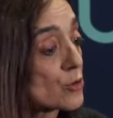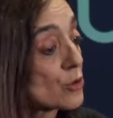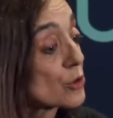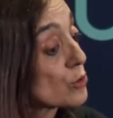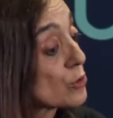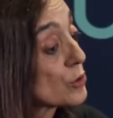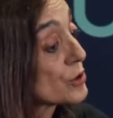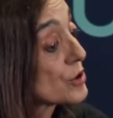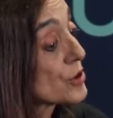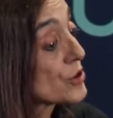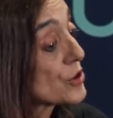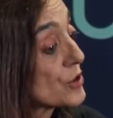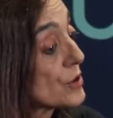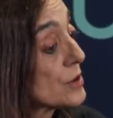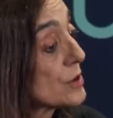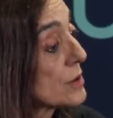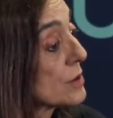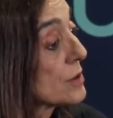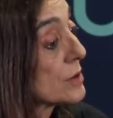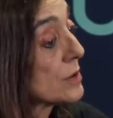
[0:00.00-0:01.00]
And I
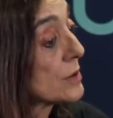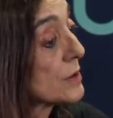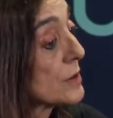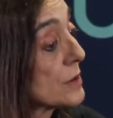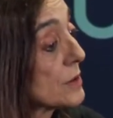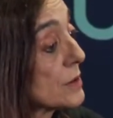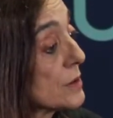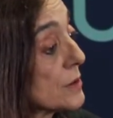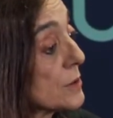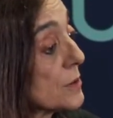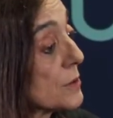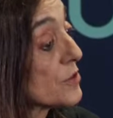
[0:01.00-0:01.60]
say this, I'm quite